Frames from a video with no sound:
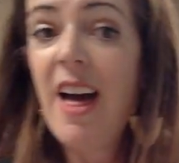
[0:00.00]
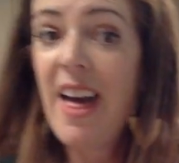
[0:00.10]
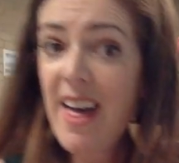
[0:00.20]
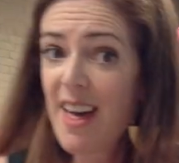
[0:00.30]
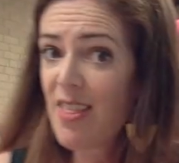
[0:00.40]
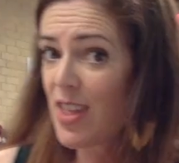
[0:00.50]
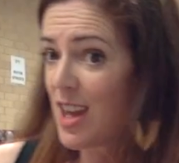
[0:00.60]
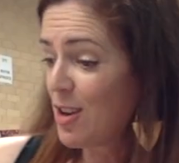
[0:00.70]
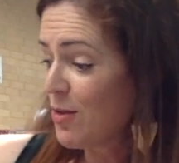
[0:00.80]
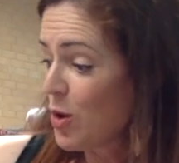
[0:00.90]
And
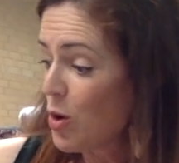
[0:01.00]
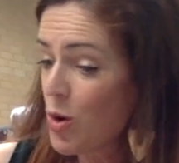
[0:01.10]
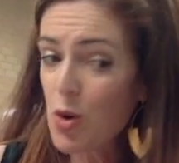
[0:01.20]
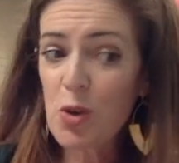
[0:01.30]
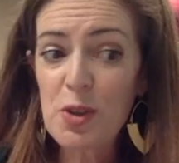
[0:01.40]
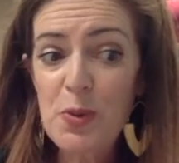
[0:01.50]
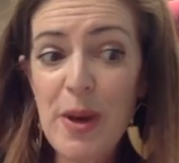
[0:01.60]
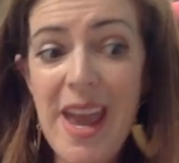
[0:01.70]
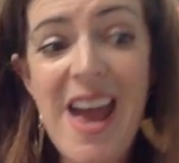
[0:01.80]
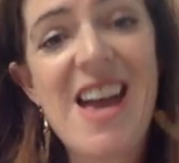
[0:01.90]
then, of course,
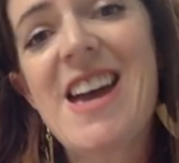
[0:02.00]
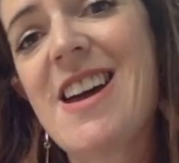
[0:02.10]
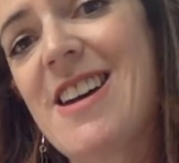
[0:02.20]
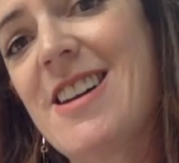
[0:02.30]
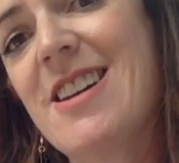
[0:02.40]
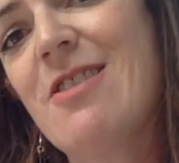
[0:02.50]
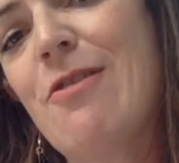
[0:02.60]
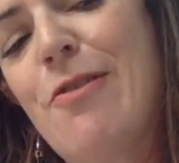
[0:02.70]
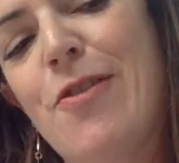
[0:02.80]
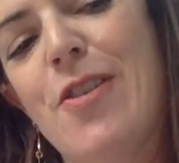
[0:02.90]
we have
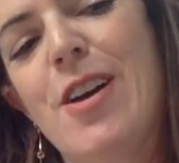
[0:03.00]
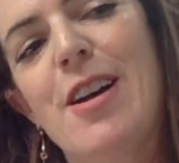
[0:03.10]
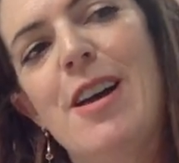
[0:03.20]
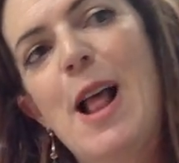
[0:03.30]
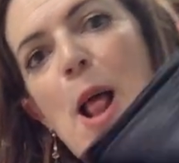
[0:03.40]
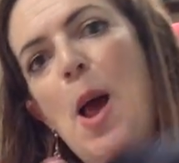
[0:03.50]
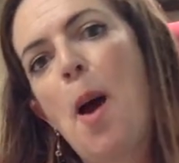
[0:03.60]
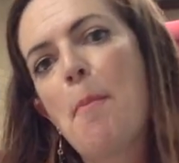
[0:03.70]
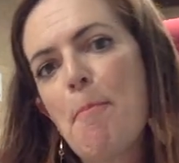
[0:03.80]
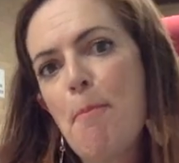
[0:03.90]

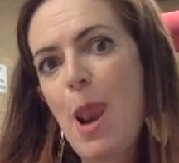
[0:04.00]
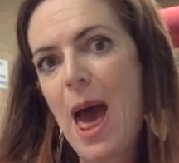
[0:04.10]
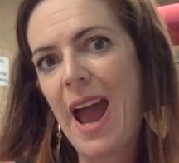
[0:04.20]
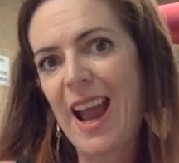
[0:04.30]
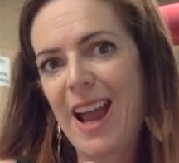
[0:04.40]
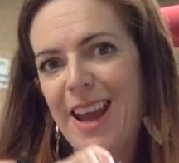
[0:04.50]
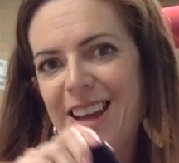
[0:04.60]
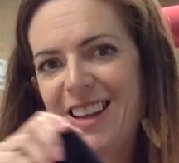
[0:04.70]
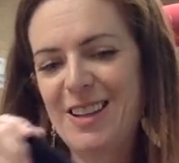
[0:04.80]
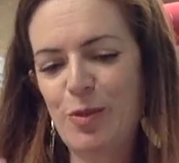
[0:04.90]
black.
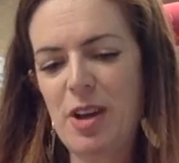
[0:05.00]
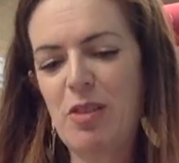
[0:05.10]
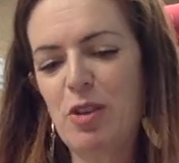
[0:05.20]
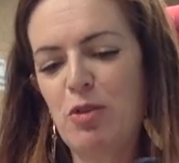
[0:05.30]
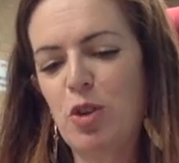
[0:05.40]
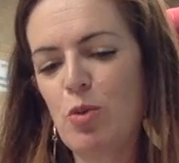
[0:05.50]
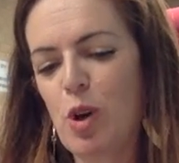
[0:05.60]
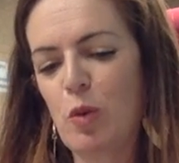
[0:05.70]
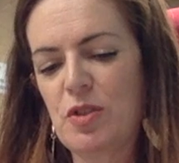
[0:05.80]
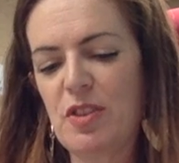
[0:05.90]
We have a few
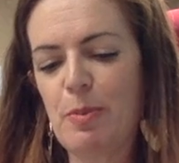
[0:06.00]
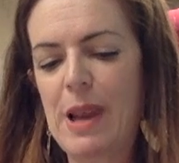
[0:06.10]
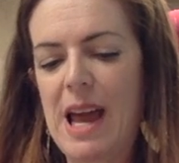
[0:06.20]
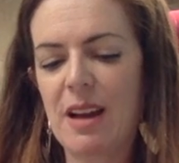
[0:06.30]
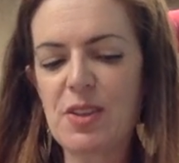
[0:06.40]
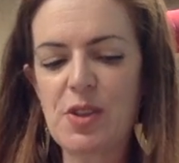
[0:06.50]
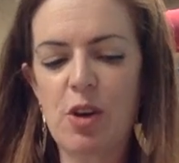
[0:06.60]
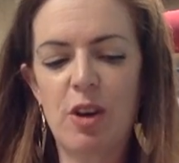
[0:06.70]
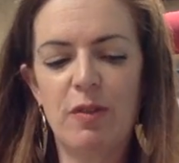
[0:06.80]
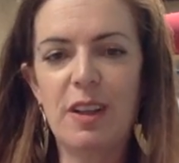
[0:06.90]
rolls of the black, so
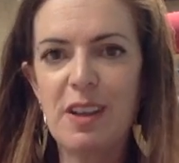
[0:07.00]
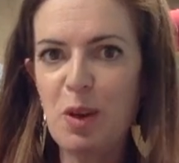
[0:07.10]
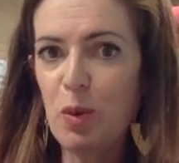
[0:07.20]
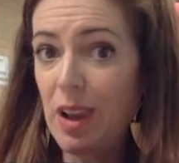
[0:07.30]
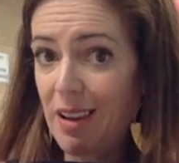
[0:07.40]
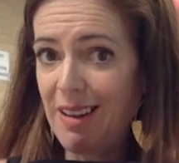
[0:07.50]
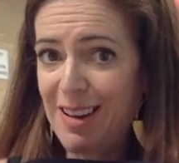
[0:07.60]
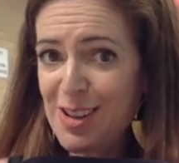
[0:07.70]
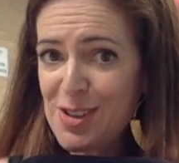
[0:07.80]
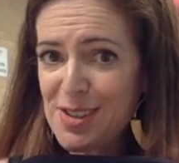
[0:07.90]
hopefully they will
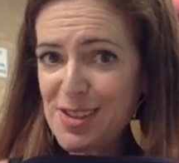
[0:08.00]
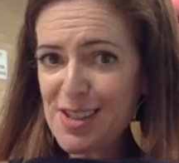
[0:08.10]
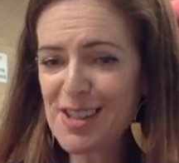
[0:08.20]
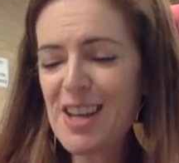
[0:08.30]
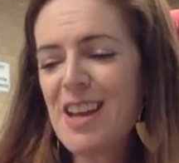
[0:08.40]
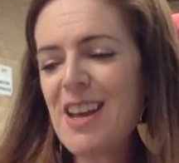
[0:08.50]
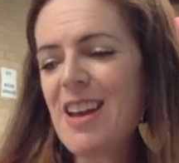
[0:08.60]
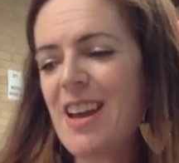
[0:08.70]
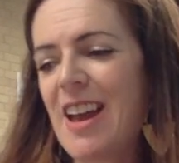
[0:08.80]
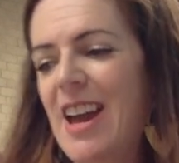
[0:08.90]
last.
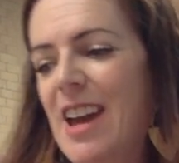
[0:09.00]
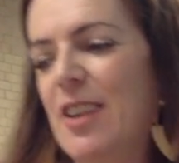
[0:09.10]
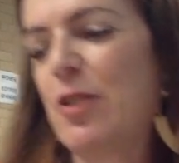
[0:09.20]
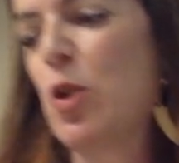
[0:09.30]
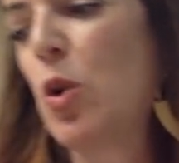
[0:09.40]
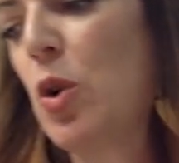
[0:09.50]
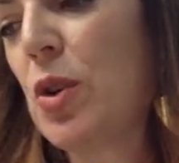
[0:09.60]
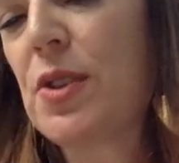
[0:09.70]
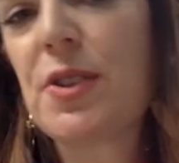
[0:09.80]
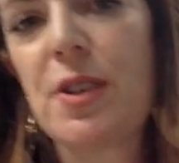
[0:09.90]
And, of
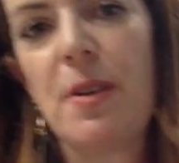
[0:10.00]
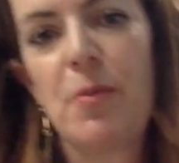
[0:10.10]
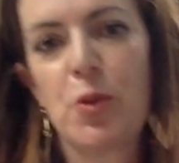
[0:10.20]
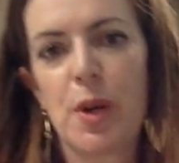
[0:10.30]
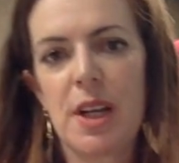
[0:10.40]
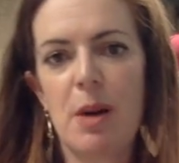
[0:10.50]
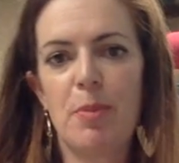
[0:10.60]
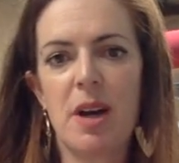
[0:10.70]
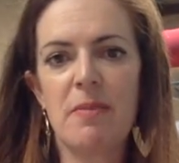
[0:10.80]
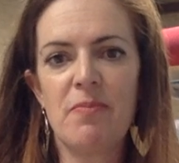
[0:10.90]
course, thread
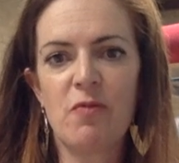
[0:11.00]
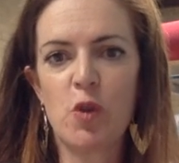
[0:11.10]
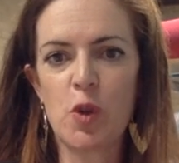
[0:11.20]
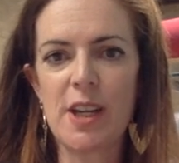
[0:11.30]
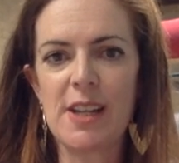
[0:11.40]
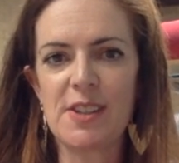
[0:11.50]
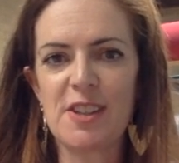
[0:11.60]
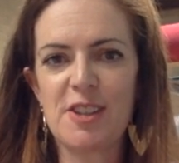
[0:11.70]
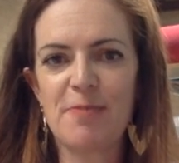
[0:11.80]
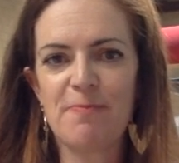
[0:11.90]
number
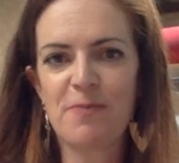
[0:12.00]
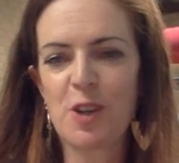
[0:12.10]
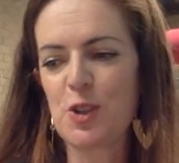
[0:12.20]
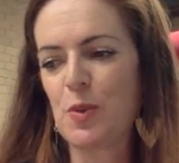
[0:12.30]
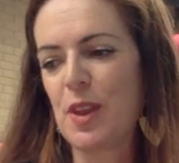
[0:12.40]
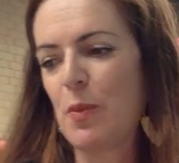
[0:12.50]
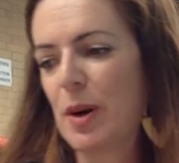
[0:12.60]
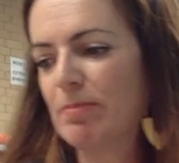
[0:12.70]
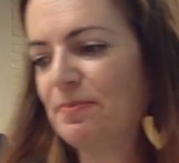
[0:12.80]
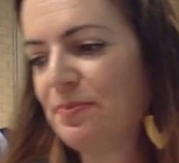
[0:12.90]
4000 goes with that one.